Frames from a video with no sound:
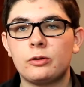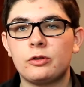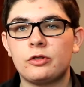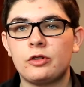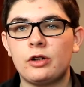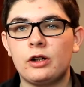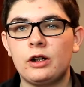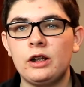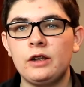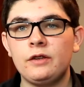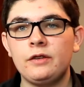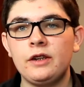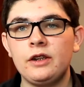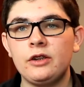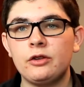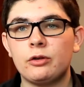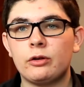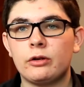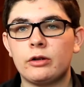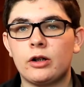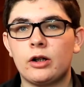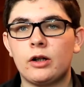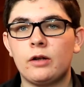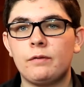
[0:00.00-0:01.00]
starting things
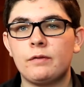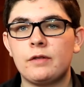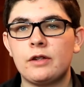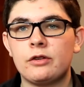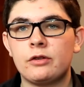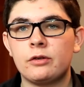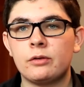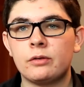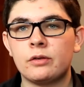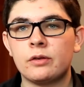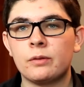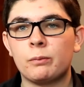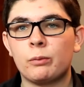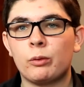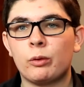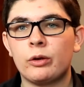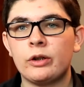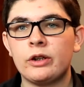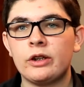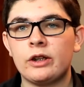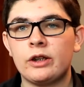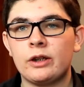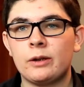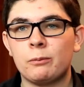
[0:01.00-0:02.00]
right off, this is the
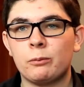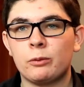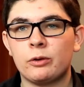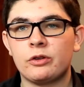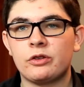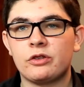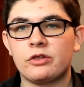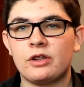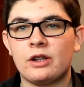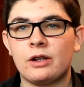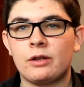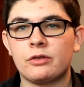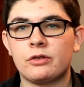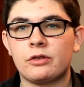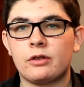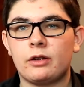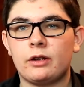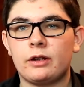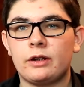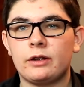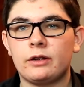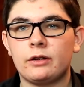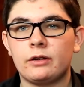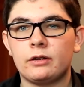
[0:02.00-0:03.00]
Boya M1 sounds
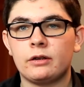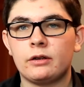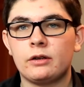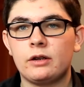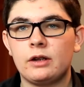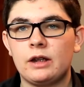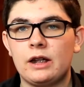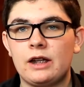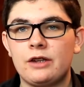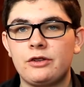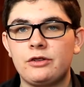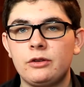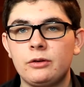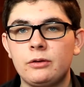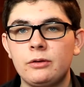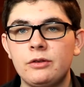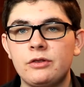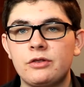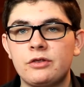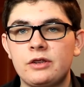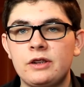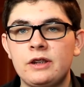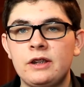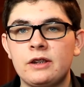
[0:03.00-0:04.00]
like. As you
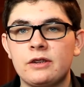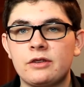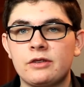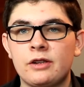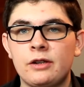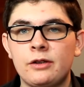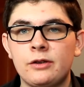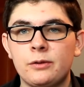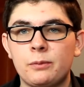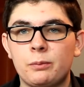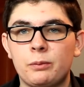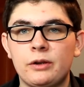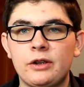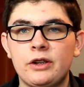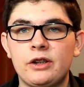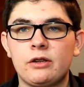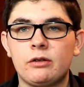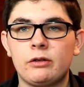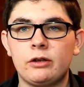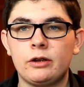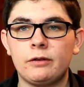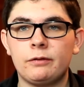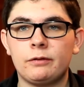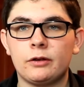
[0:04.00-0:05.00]
can see, it sounds pretty
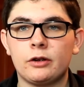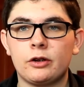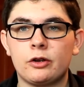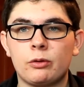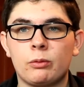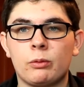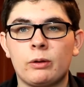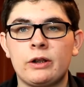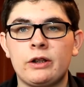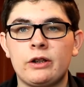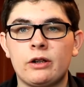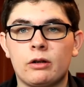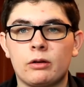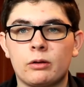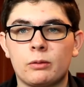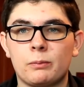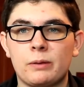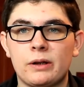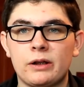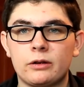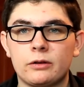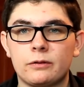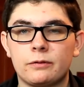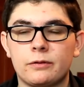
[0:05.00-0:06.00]
clear for a $20
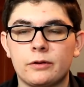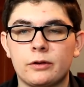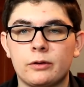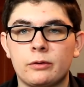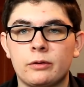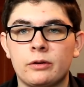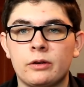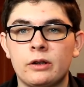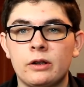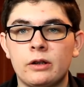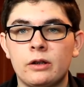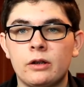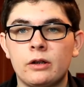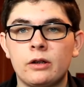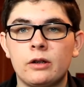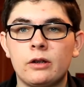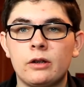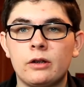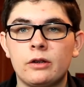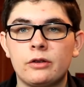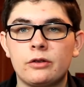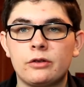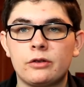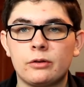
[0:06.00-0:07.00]
microphone.
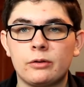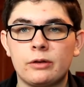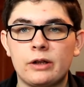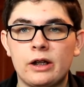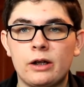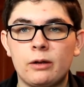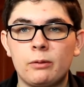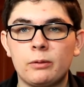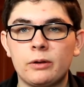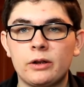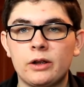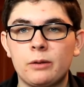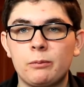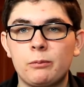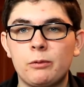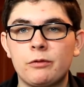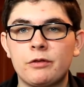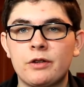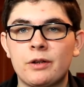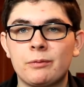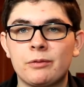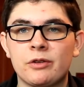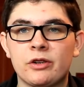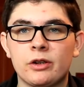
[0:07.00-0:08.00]
So now we're going to
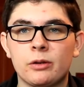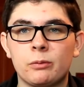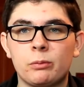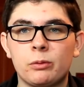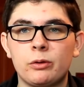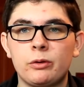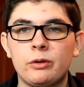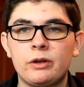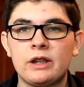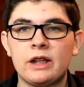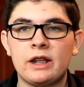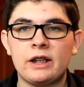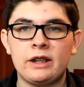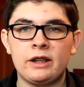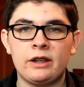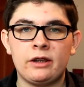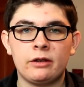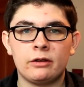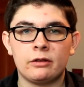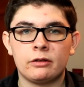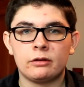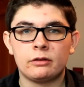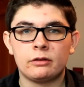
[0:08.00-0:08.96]
move on to the Blue Yeti.